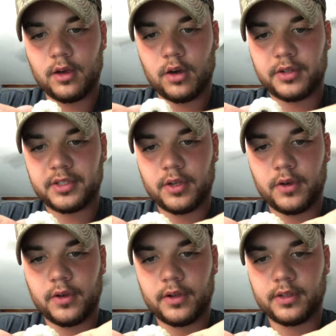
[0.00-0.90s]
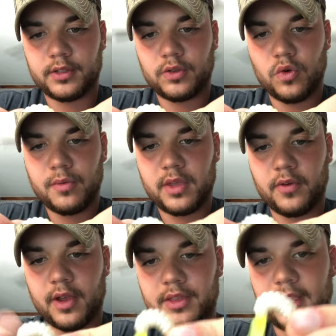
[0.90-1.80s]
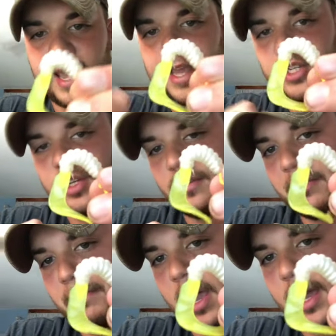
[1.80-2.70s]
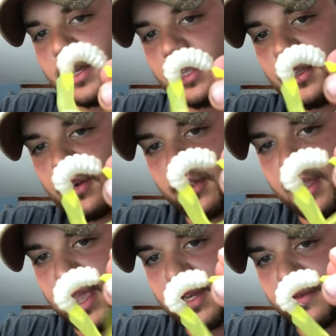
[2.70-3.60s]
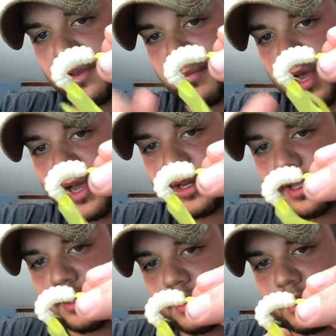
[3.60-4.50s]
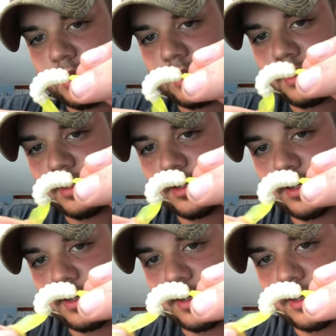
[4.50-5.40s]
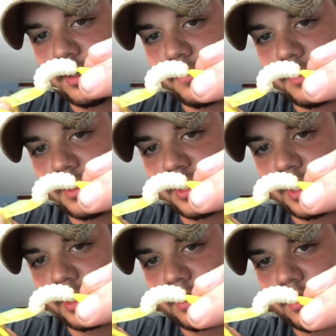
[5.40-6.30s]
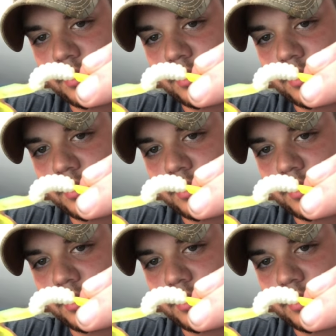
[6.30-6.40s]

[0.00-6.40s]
Also, it's normally around the edge of the body, or the end of the body of the jig.